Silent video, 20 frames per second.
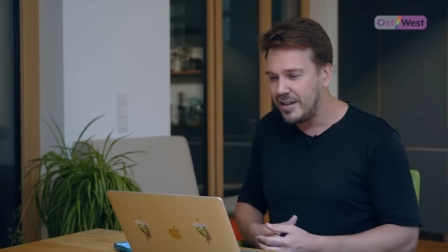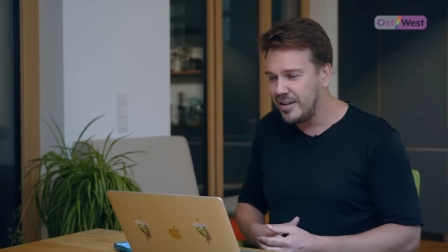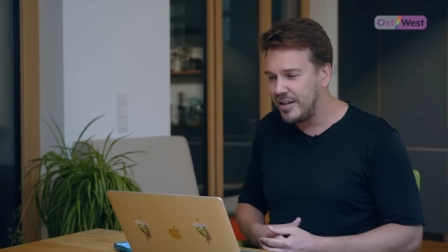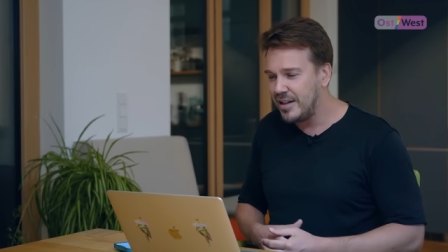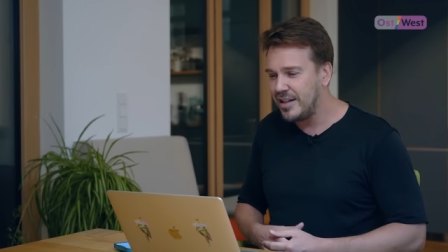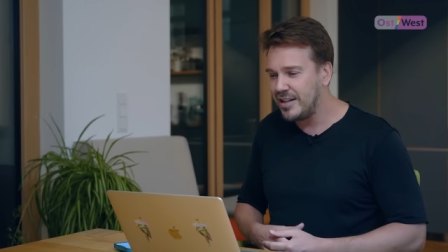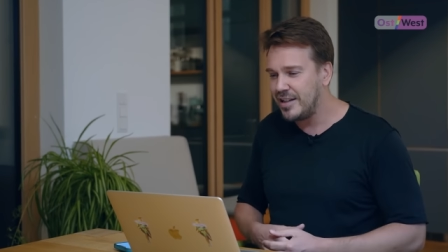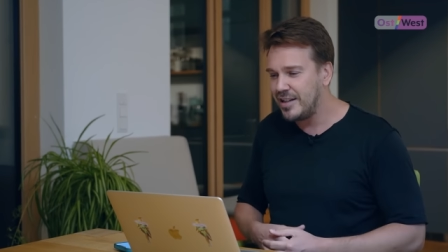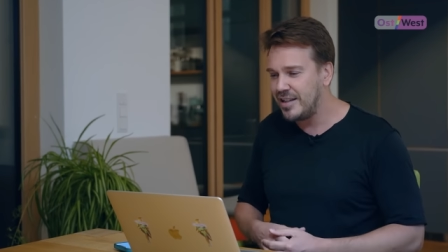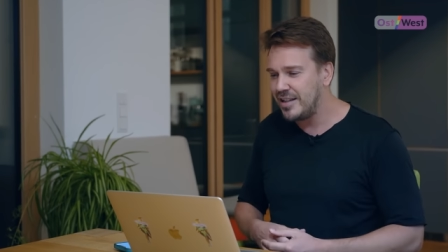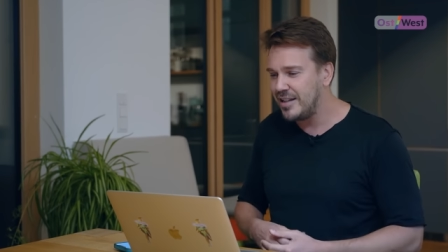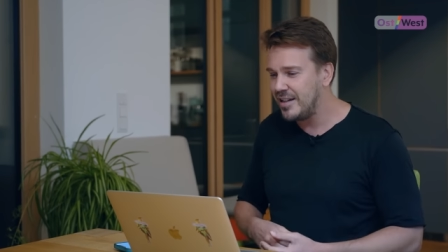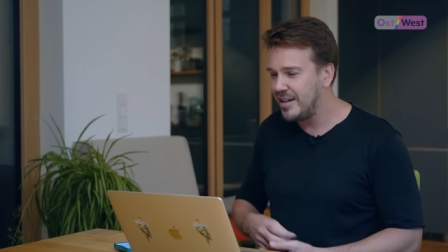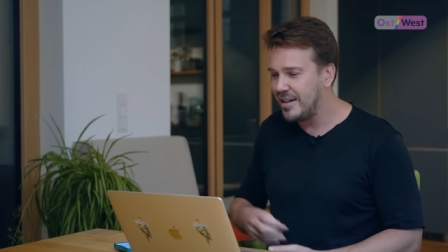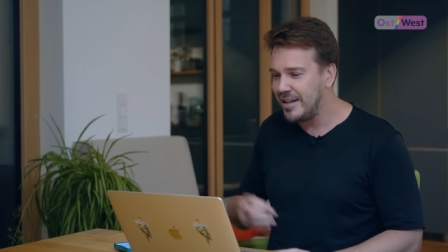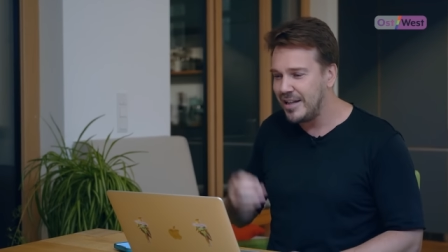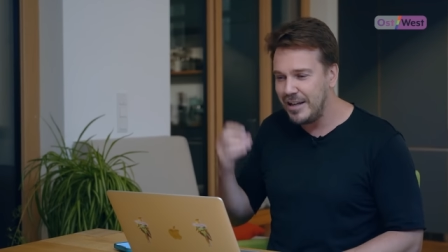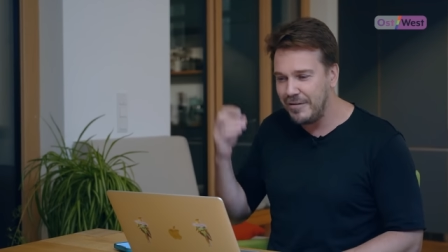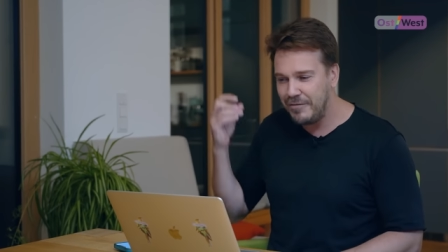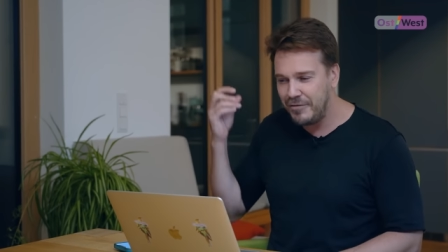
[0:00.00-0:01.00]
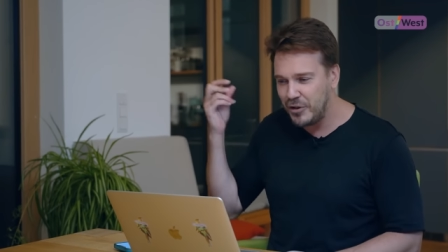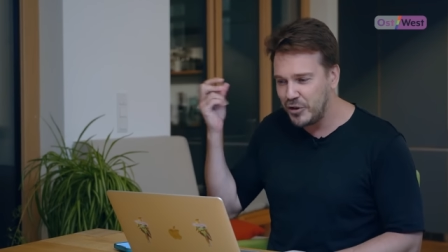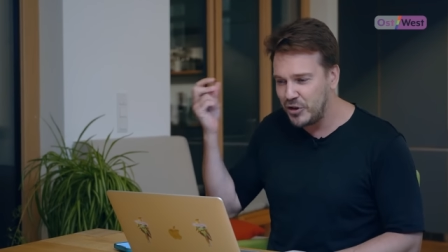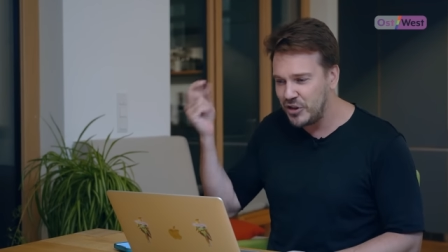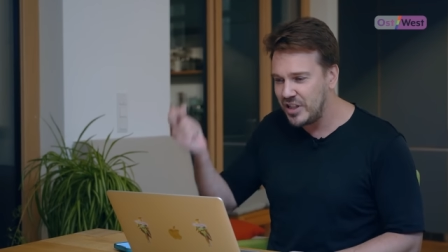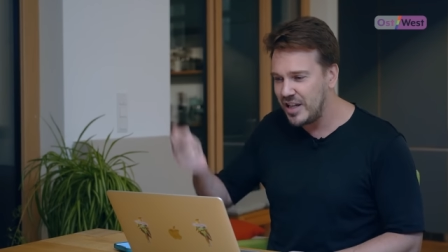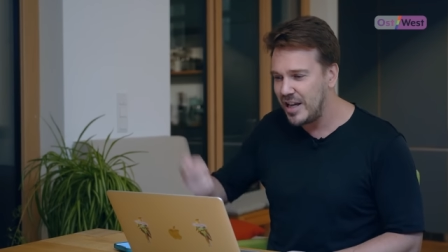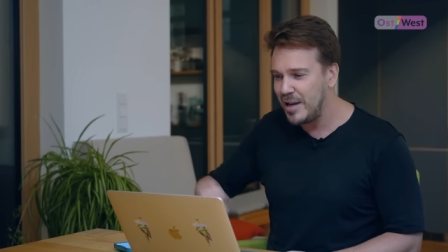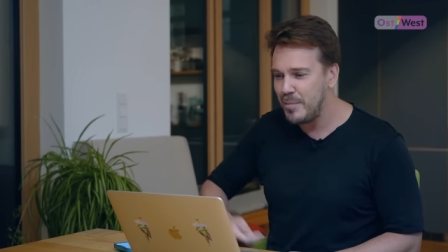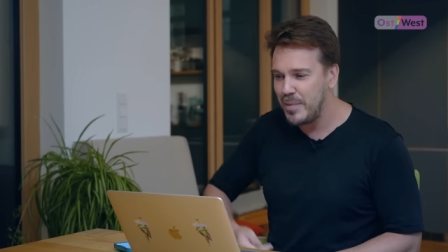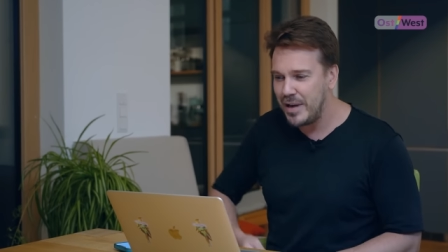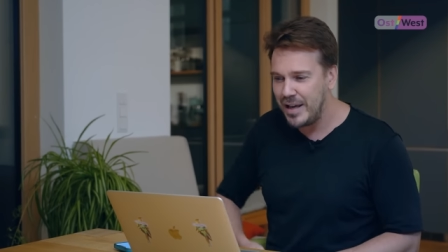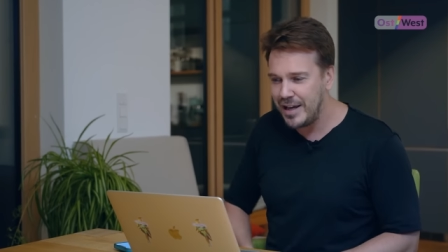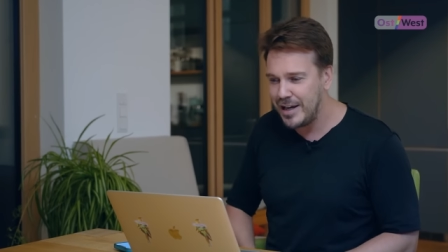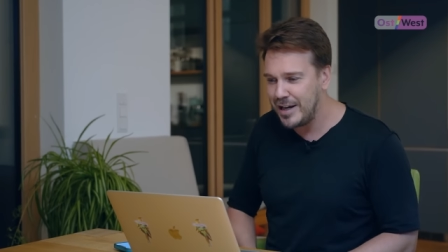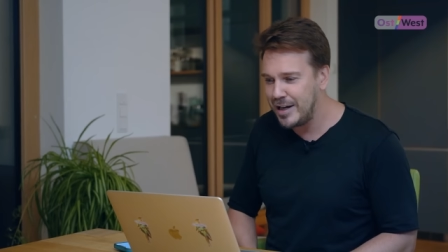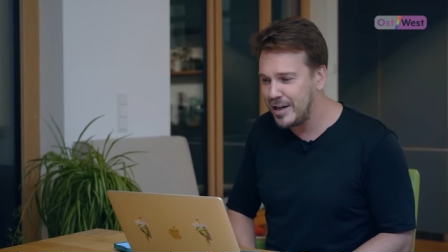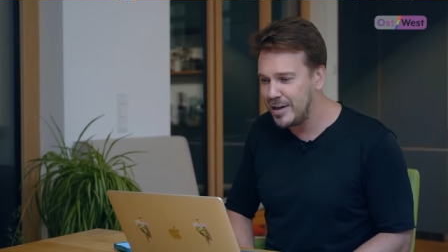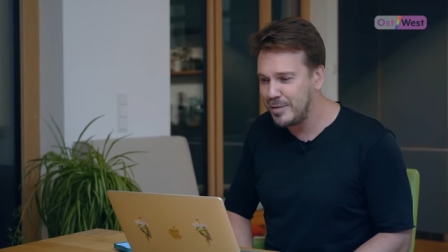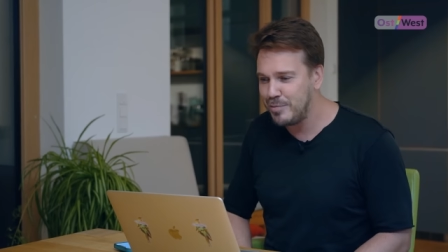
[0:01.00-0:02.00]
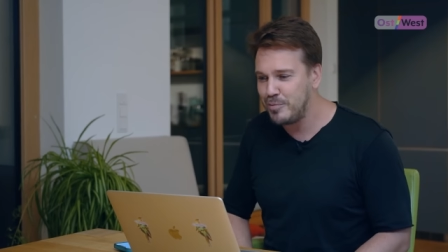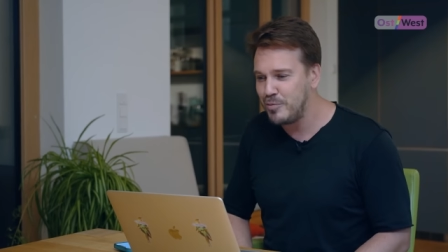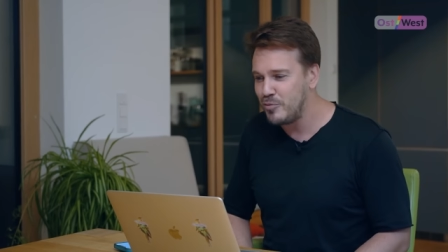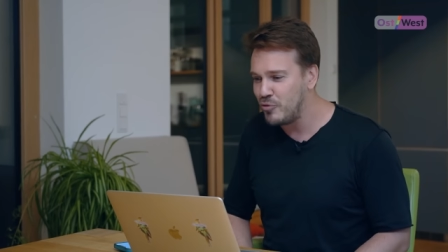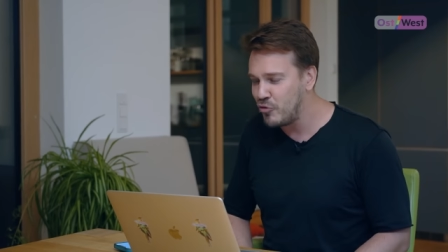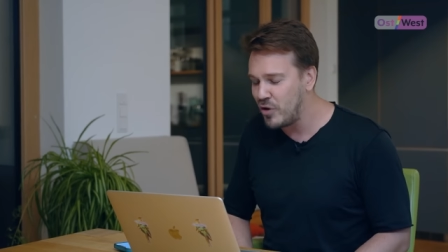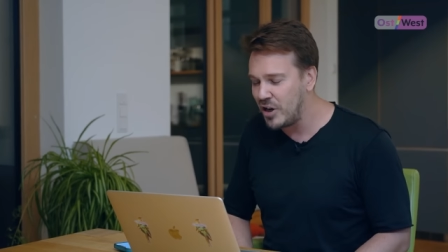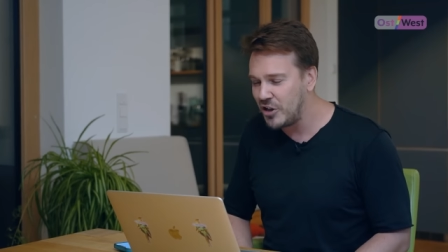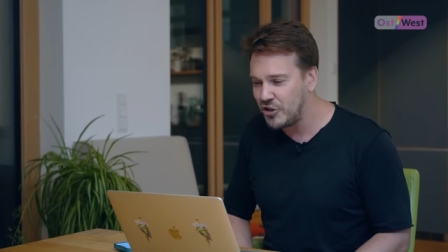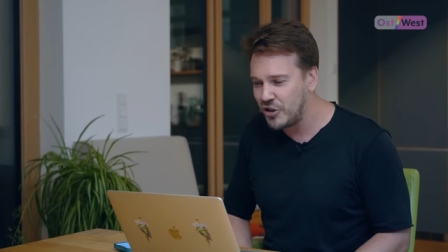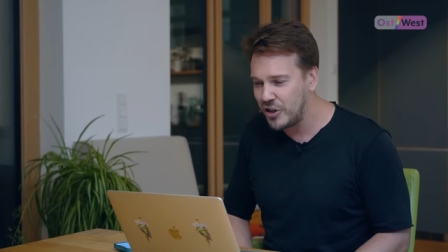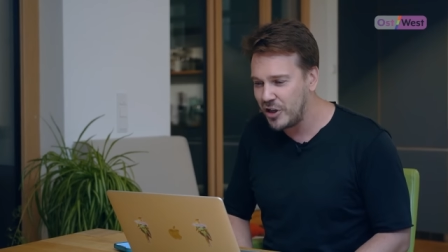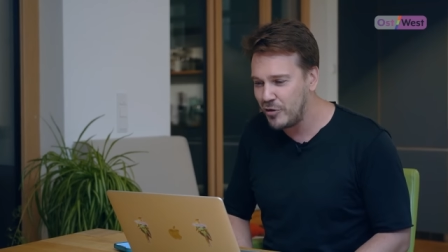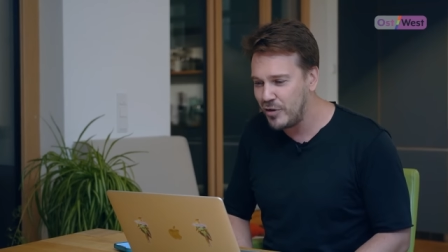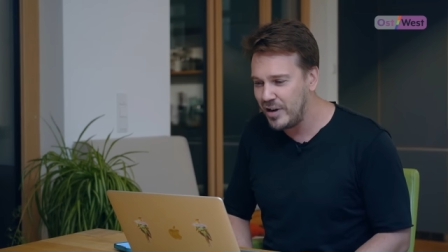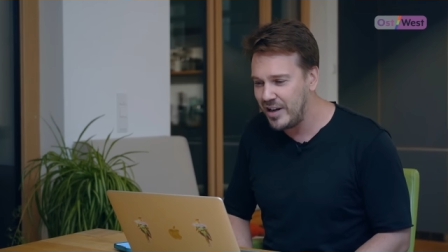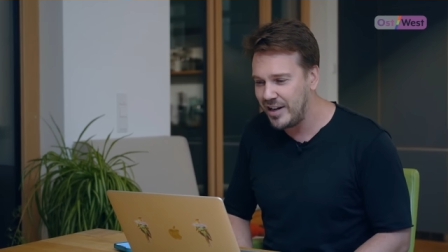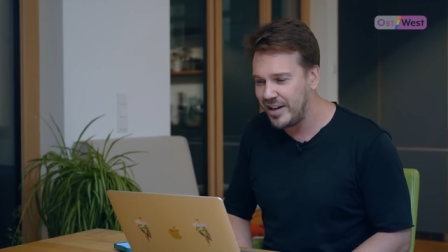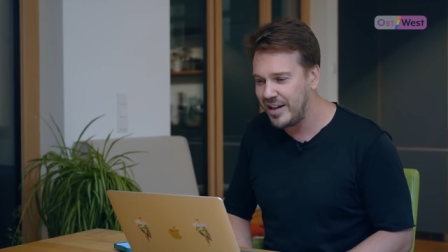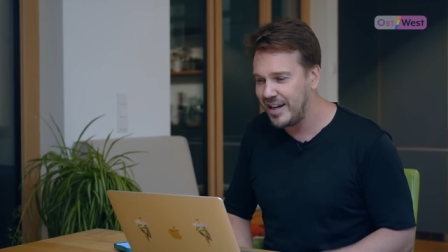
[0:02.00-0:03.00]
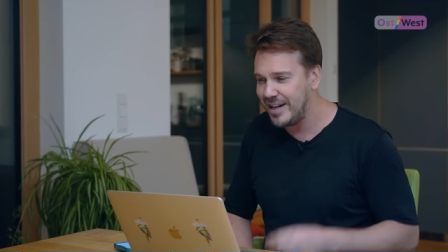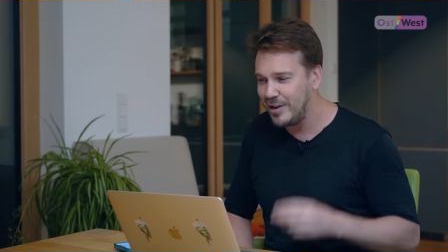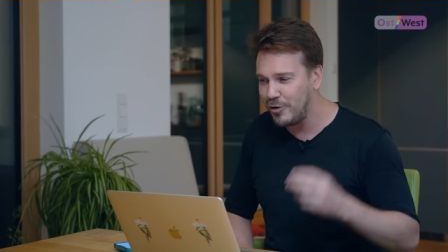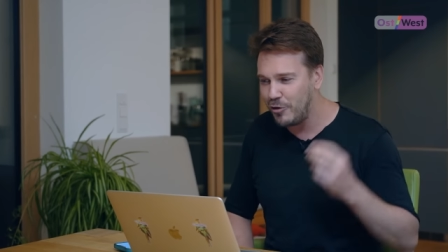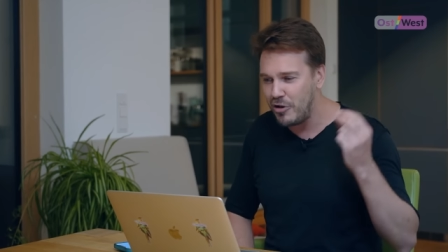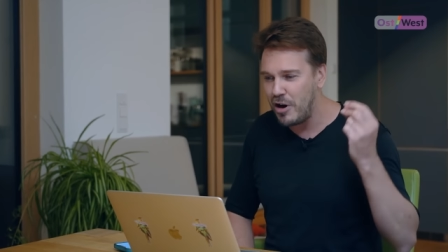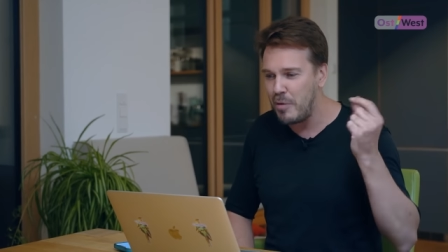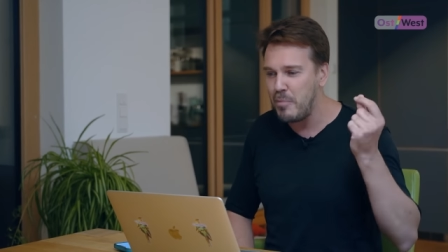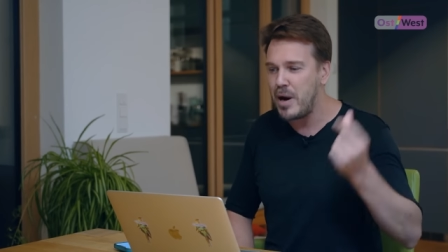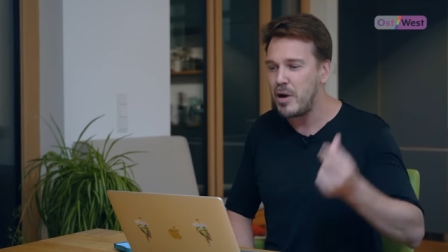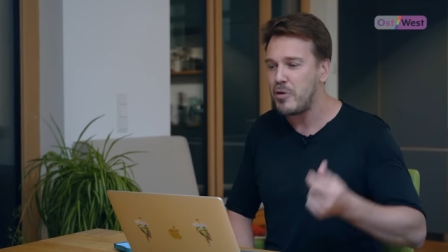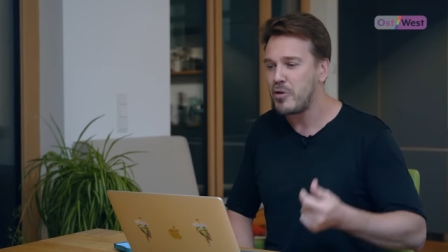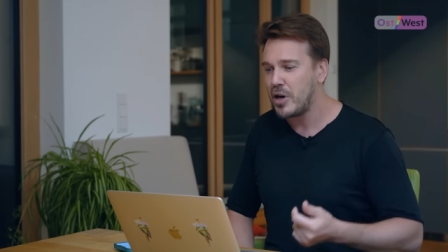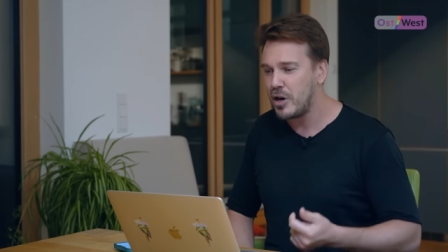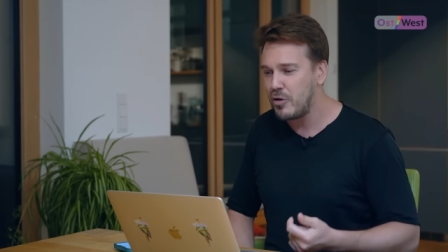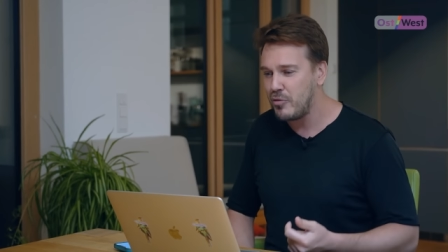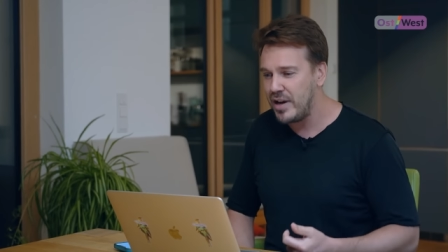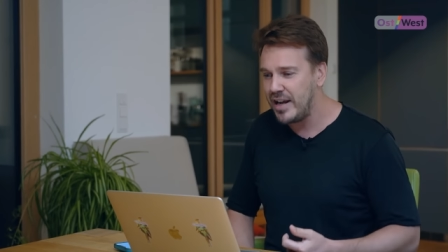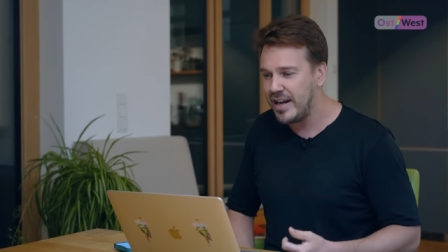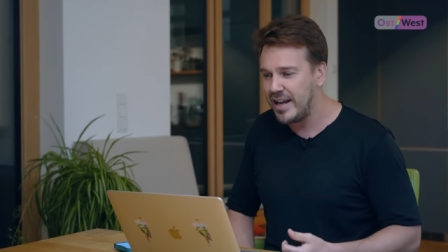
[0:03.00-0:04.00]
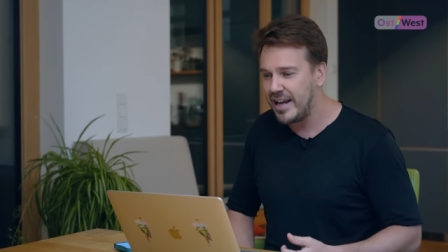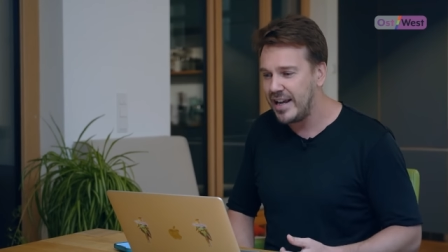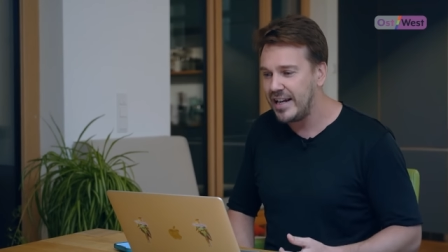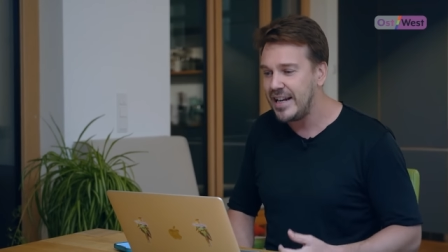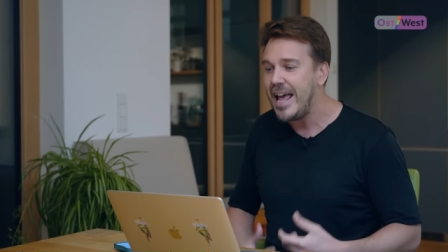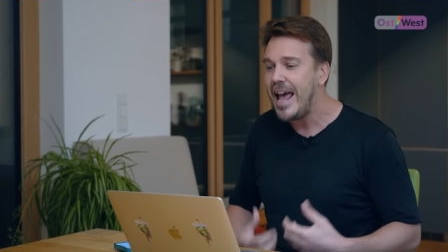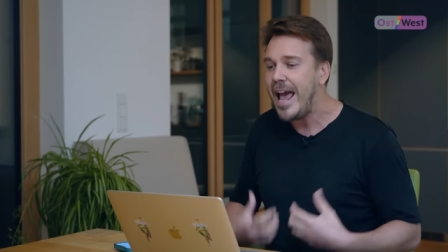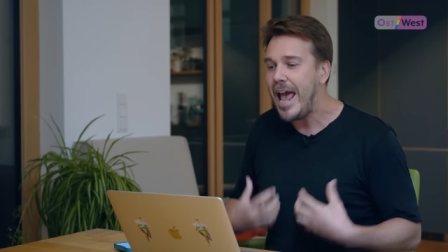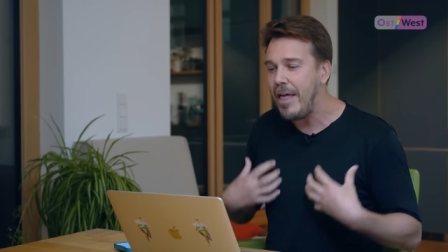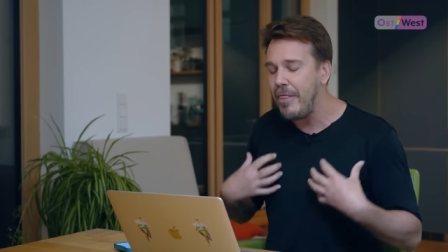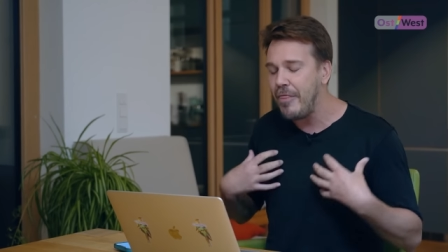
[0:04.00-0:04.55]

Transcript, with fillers: that uh, if you say make Russia great again or America great again,